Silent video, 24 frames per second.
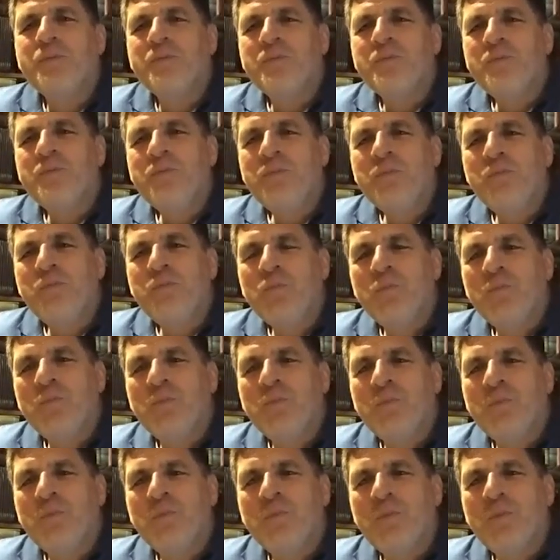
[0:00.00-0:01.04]

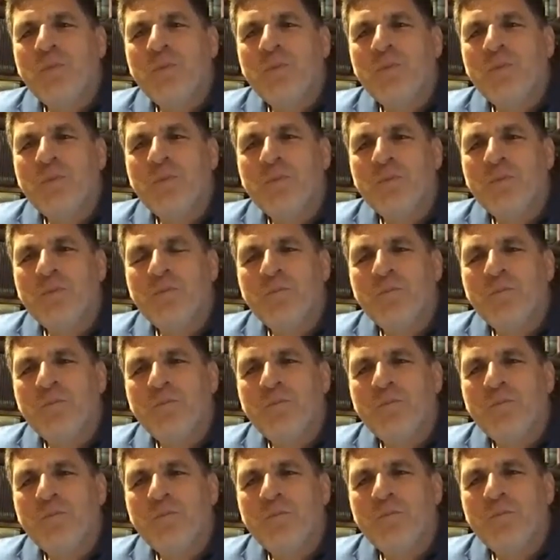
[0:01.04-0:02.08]

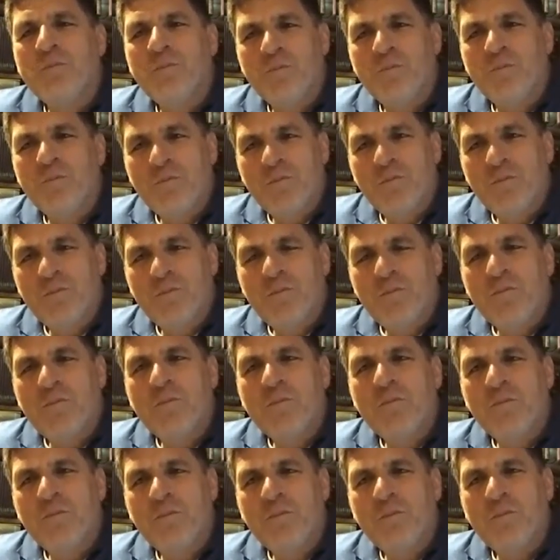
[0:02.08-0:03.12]

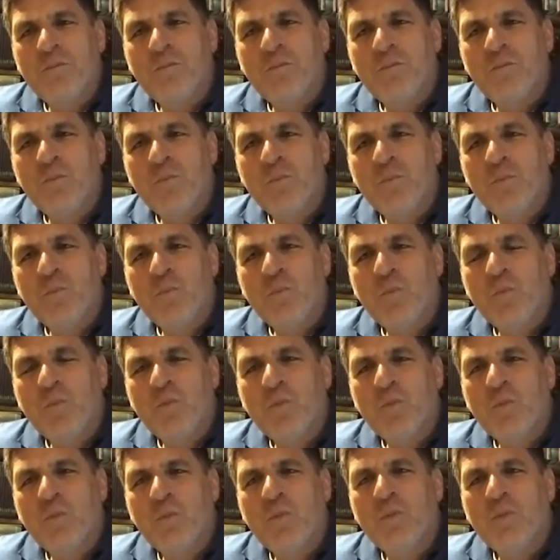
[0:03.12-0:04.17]

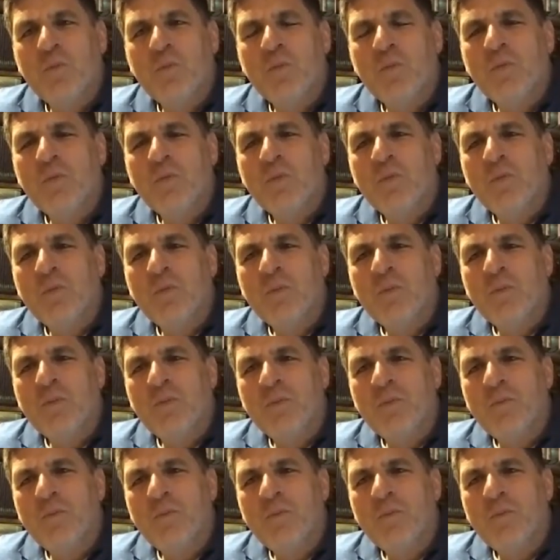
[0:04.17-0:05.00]
No words are spoken by the person on screen.